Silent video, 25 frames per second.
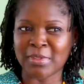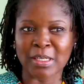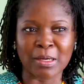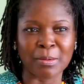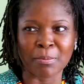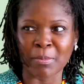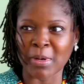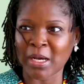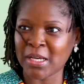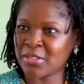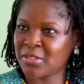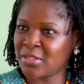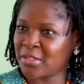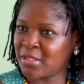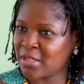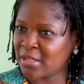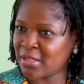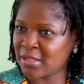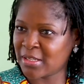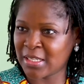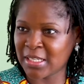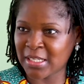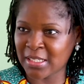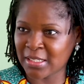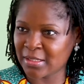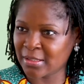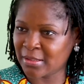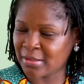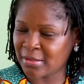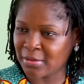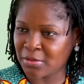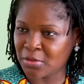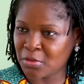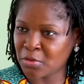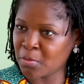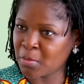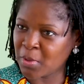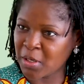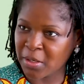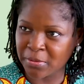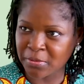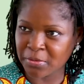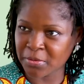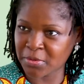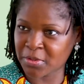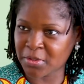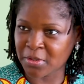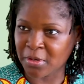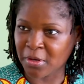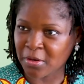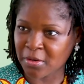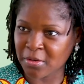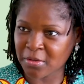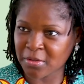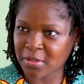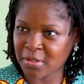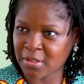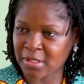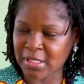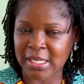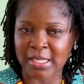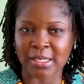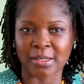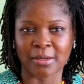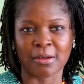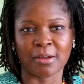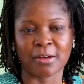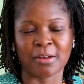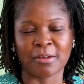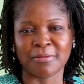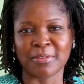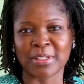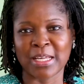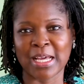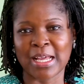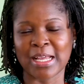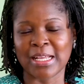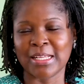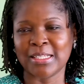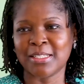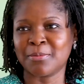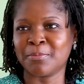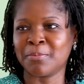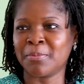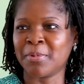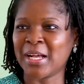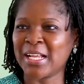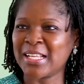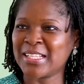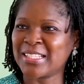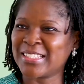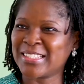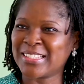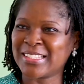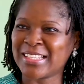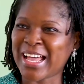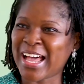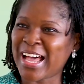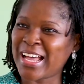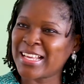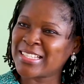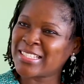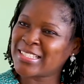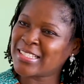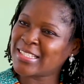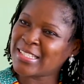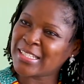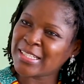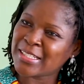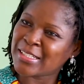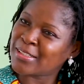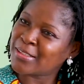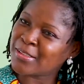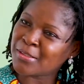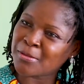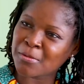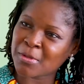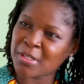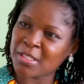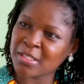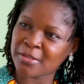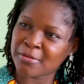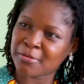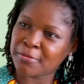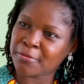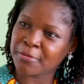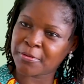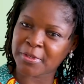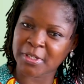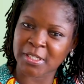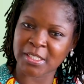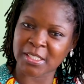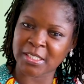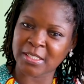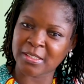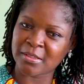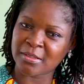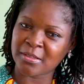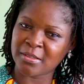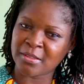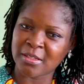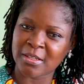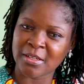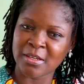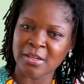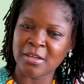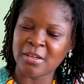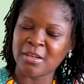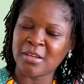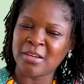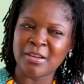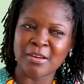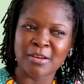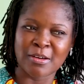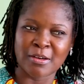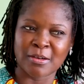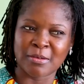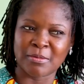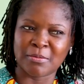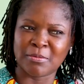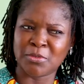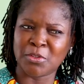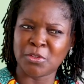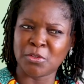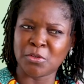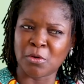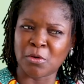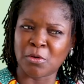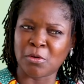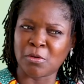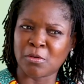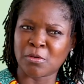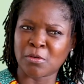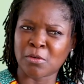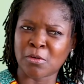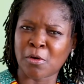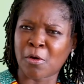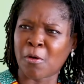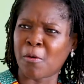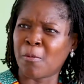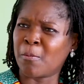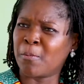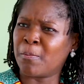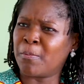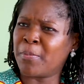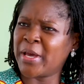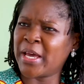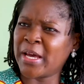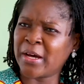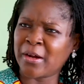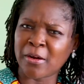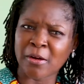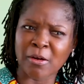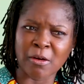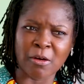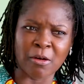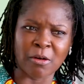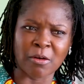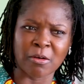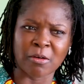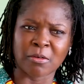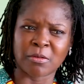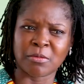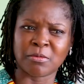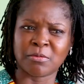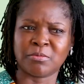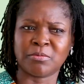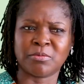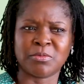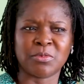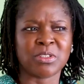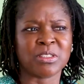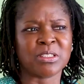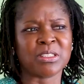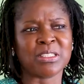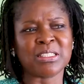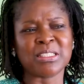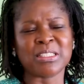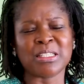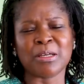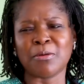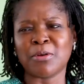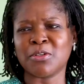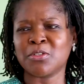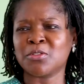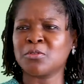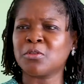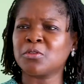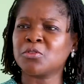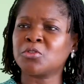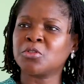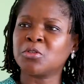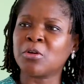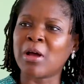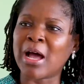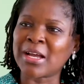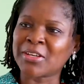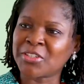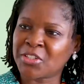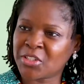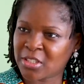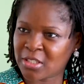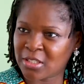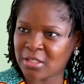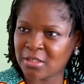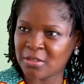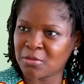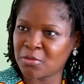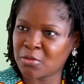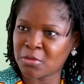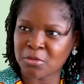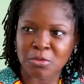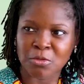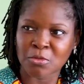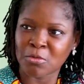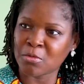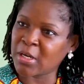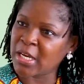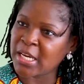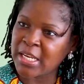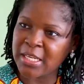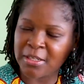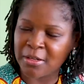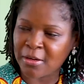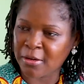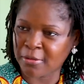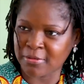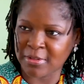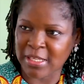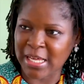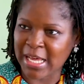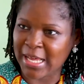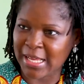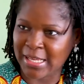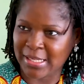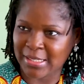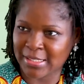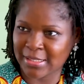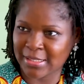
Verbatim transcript: a master in human resource and all of that, but I still wasn't feeling, you know, compelled, or there was no traction to do any of that.